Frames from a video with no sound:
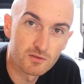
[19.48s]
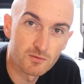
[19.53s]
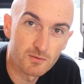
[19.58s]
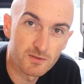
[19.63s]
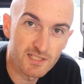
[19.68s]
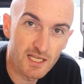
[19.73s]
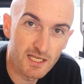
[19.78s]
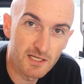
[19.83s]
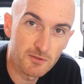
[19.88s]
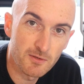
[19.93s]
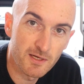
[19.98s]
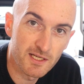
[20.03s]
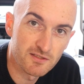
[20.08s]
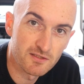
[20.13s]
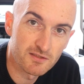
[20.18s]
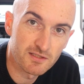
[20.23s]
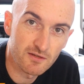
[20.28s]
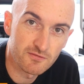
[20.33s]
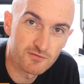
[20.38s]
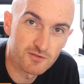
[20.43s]
So
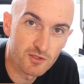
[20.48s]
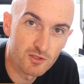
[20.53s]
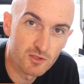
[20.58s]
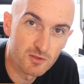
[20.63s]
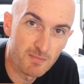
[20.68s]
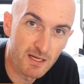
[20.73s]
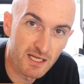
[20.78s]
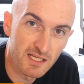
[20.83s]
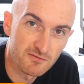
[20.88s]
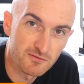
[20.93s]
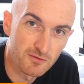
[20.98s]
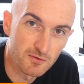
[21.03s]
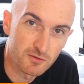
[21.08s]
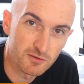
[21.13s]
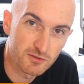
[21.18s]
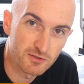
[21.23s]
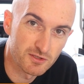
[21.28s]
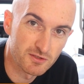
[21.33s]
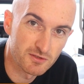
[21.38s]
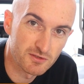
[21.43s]
attenuators have two main
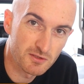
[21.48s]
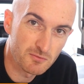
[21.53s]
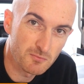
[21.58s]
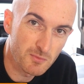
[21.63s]
functions